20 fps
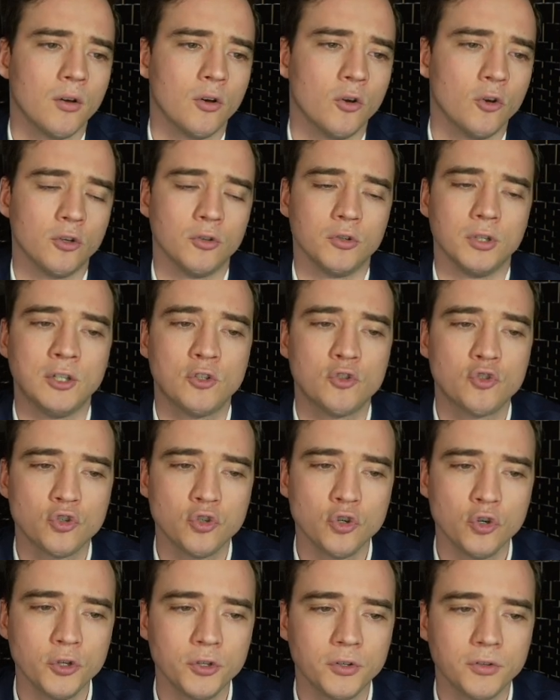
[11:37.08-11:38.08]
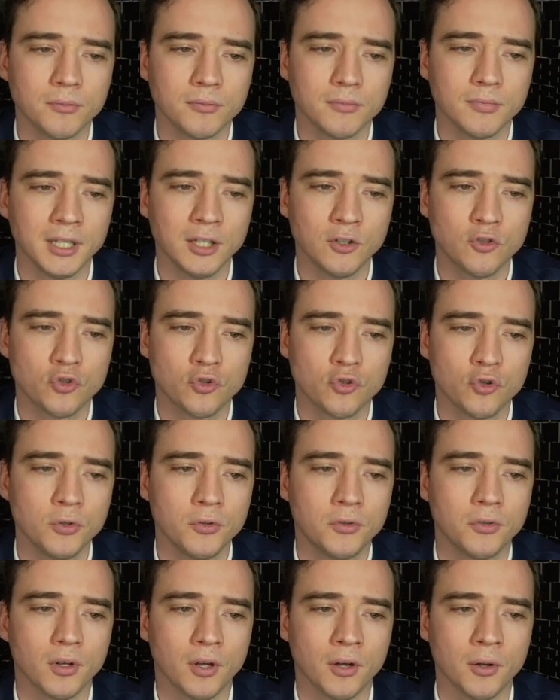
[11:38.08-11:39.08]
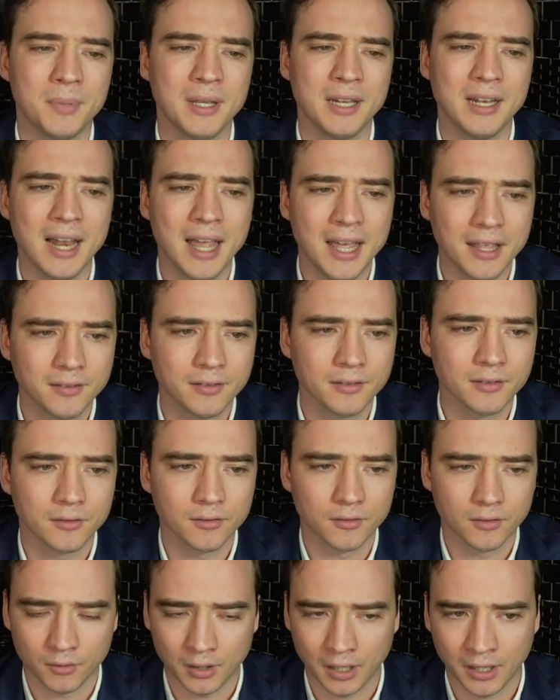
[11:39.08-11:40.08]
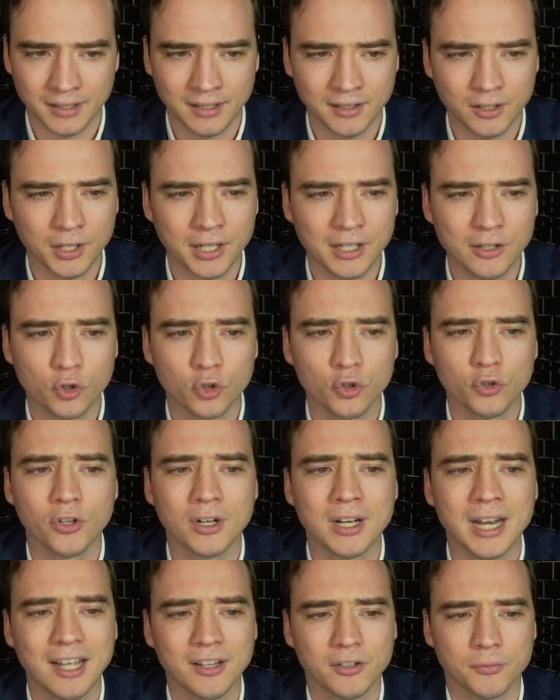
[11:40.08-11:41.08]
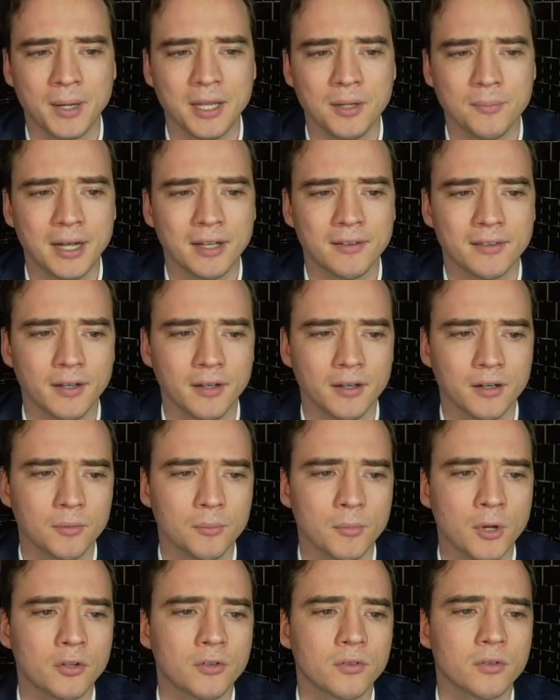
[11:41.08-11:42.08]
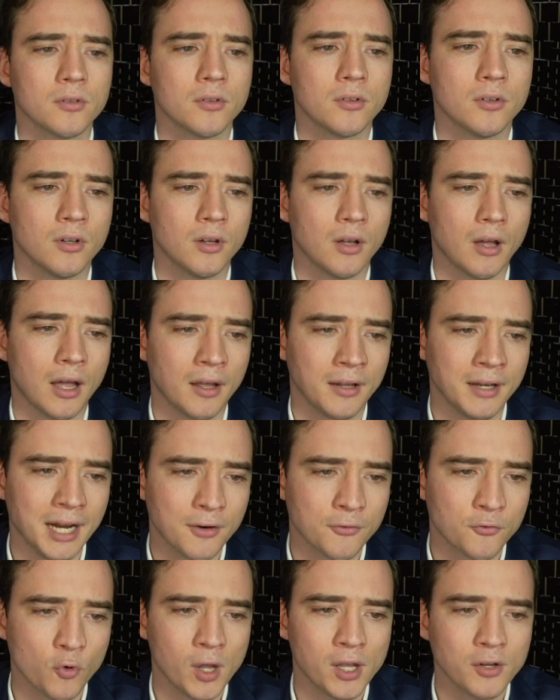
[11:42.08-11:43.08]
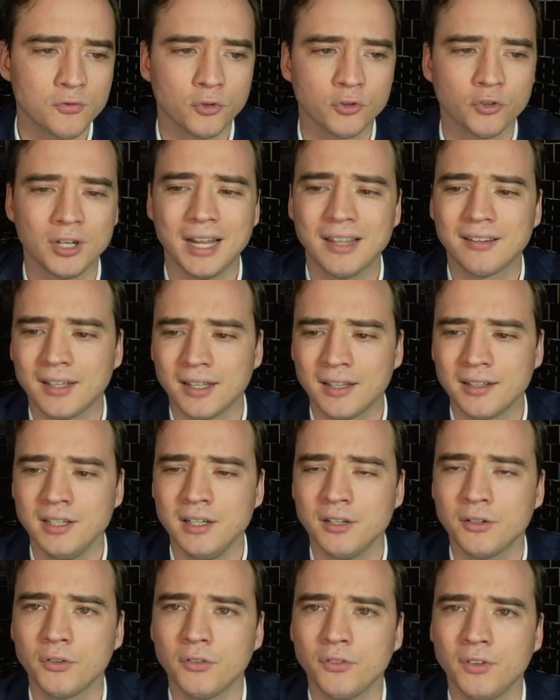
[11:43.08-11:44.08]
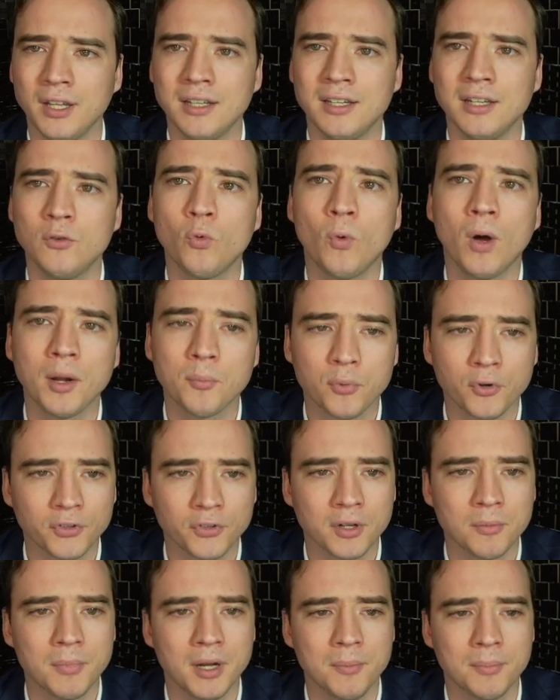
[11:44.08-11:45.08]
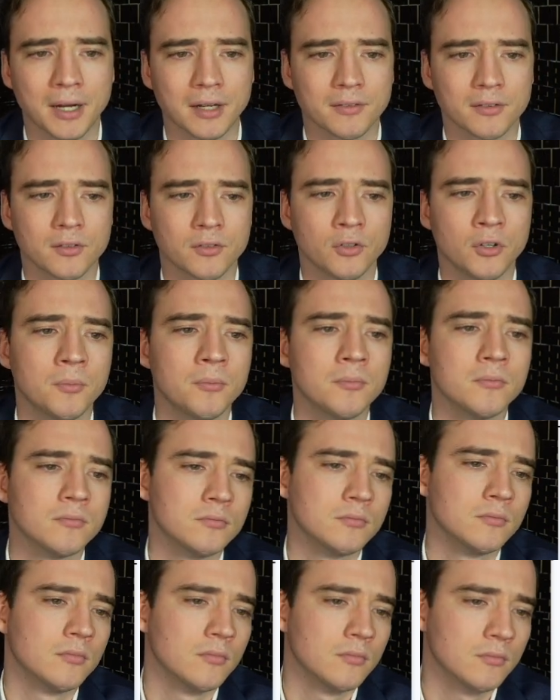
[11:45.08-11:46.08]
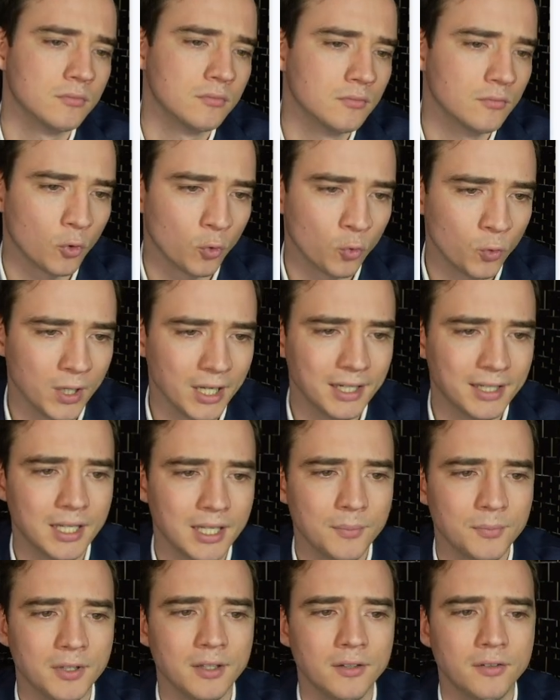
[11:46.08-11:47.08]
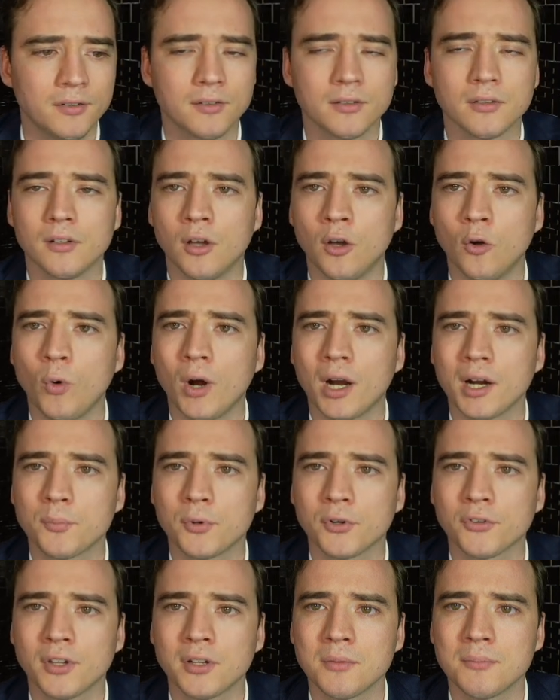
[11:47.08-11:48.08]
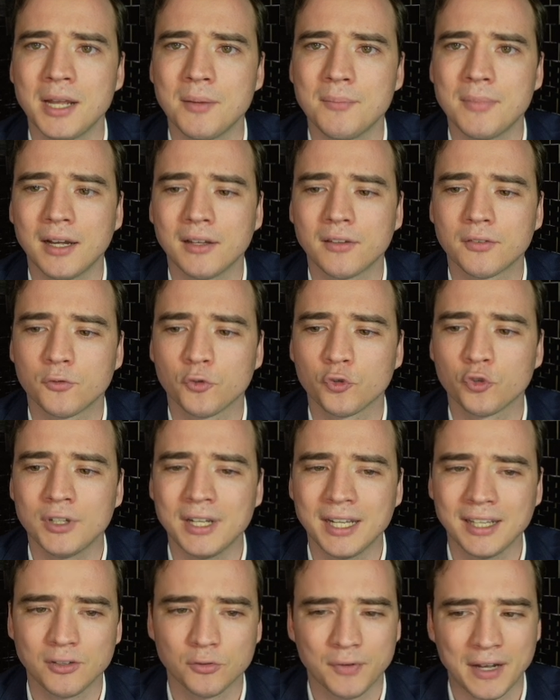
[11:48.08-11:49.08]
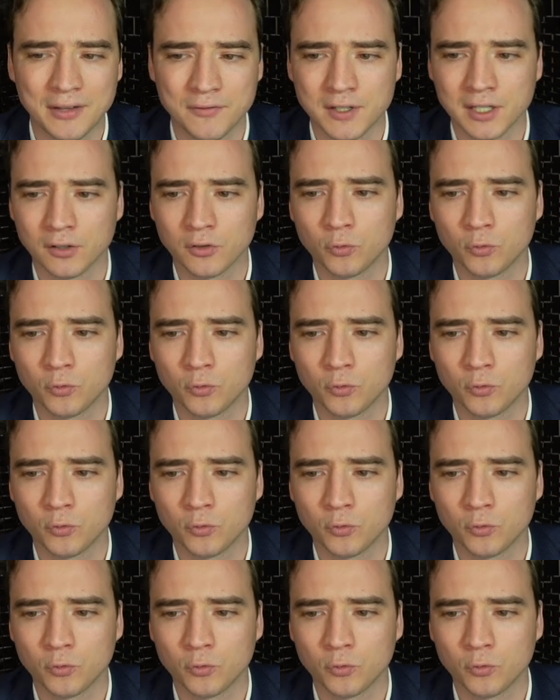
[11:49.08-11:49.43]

It should be less. I didn't include the last buybacks here, but on average for the last 10 years, they did 1% buybacks. So we'll keep this 1% buybacks for the next 5 years.